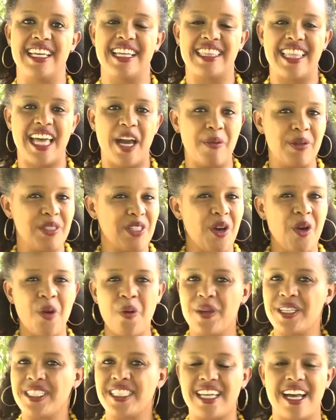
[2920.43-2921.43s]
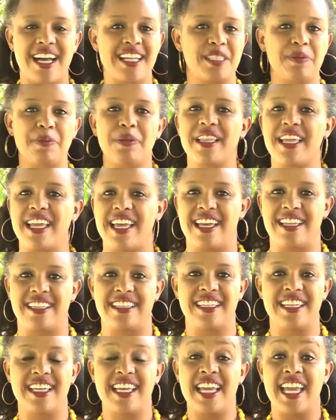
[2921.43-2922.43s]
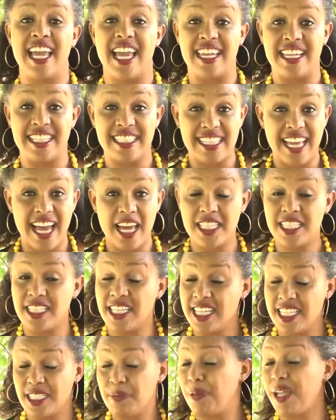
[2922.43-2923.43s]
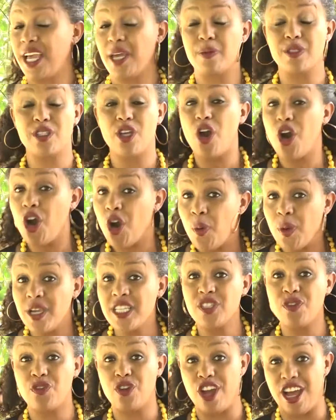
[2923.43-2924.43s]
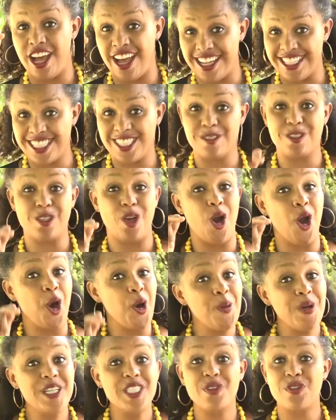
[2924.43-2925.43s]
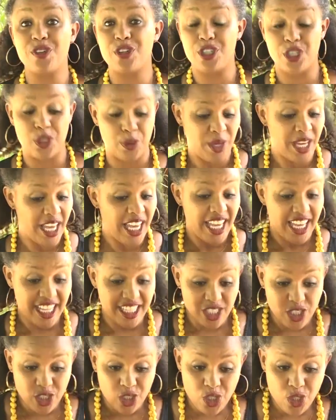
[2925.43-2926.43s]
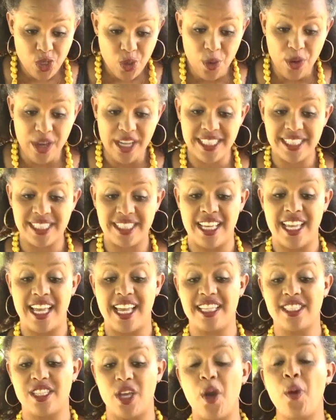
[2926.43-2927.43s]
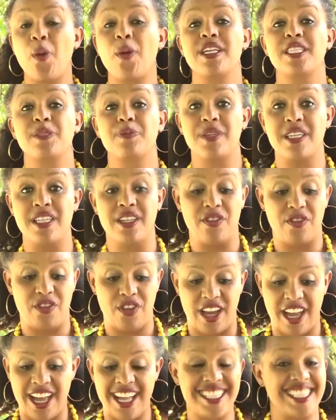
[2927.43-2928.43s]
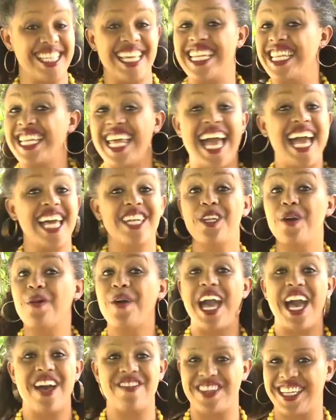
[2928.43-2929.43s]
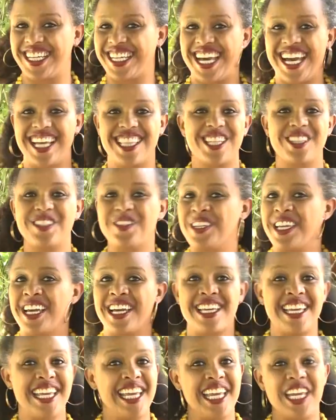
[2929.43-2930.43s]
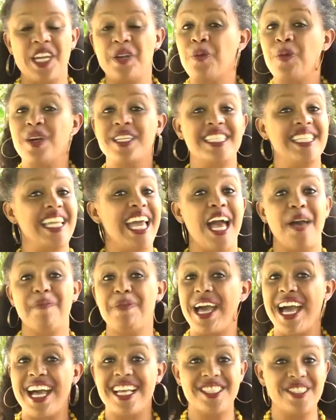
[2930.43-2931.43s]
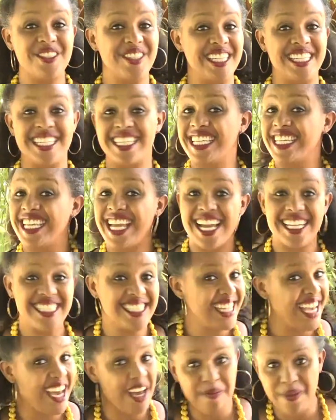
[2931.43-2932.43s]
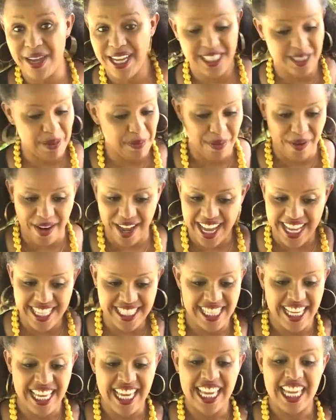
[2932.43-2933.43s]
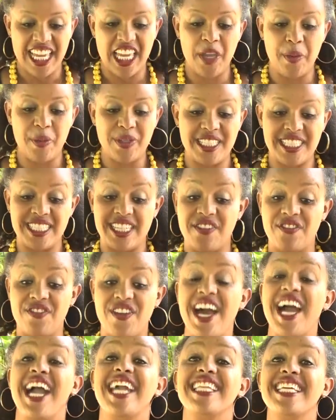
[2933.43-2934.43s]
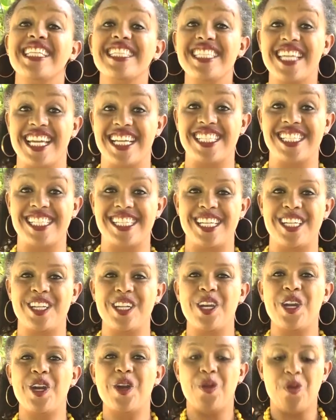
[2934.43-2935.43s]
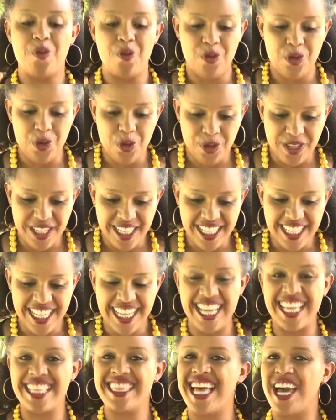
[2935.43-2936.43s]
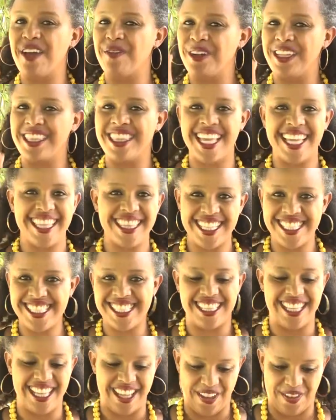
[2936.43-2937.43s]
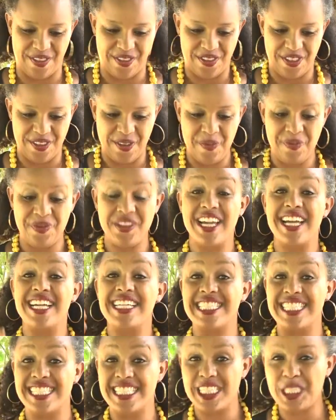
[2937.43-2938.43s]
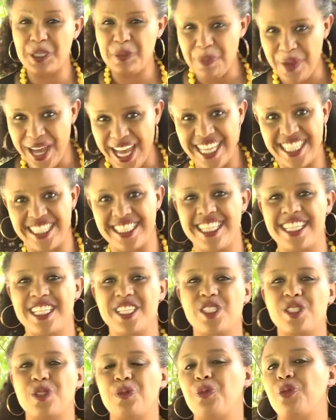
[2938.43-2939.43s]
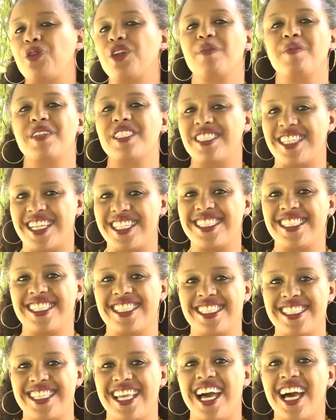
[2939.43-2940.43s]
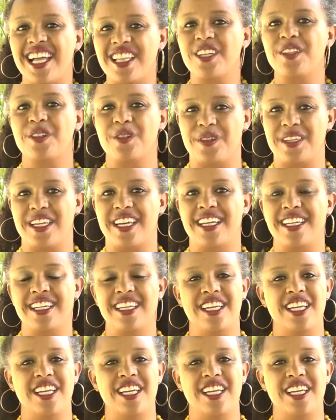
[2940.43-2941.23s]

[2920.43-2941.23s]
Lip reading: That was always God's plan. And his plan was always for us. It was always for you. His choice has always been for us. And it had no havoc. Hallelujah. It wasn't haphazard. It didn't catch God by surprise. It was a divine intention rooted in that relentless love, despite supreme injustice. Hallelujah.